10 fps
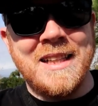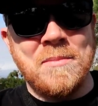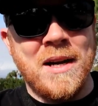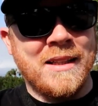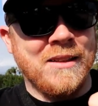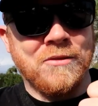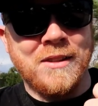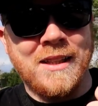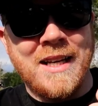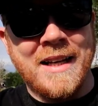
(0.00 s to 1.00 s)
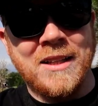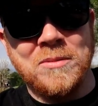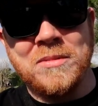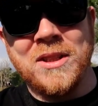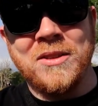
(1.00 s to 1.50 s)
I'm actually really liking
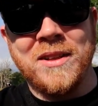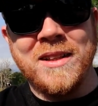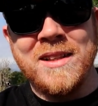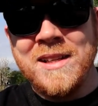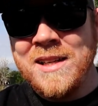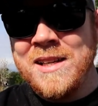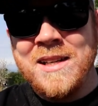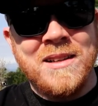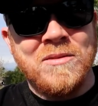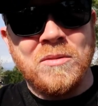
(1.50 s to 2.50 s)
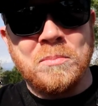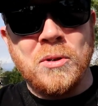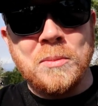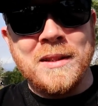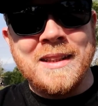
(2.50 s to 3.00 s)
them, so we'll
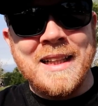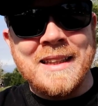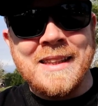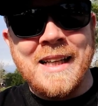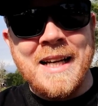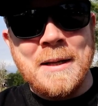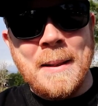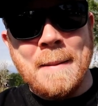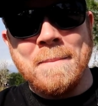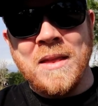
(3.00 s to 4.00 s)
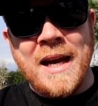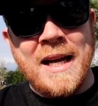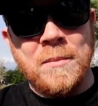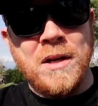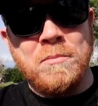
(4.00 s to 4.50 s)
put them to the test today.
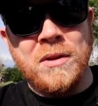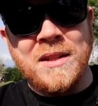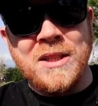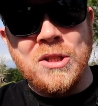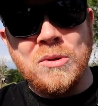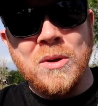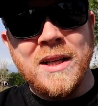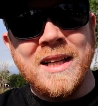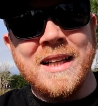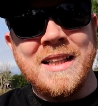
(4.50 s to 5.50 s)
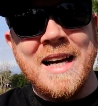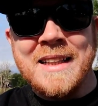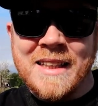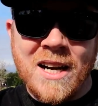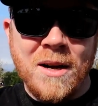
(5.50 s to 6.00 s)
And I'm gonna put the new
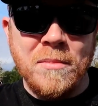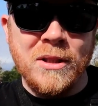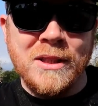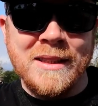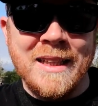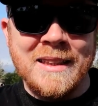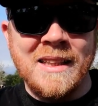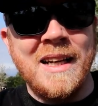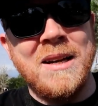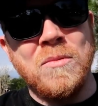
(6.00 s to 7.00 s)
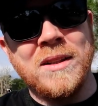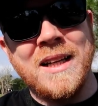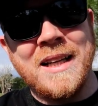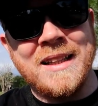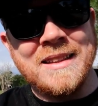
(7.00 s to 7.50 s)
Cadet combo to the test today. And what
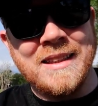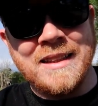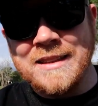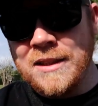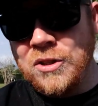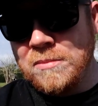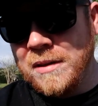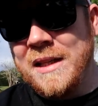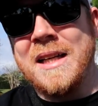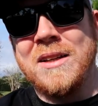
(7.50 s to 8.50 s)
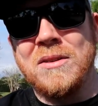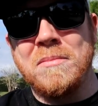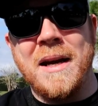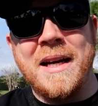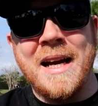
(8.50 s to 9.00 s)
that is a new beginner
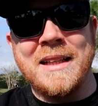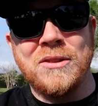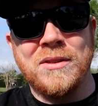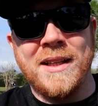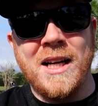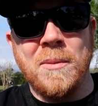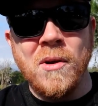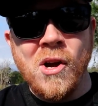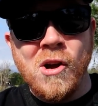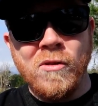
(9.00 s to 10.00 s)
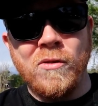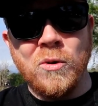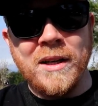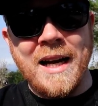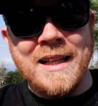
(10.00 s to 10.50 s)
bait caster setup
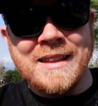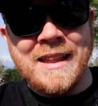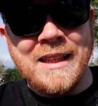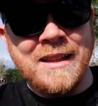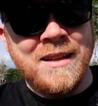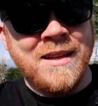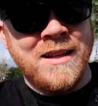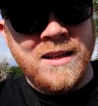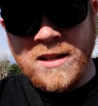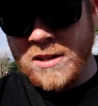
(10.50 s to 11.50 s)
for KastKing.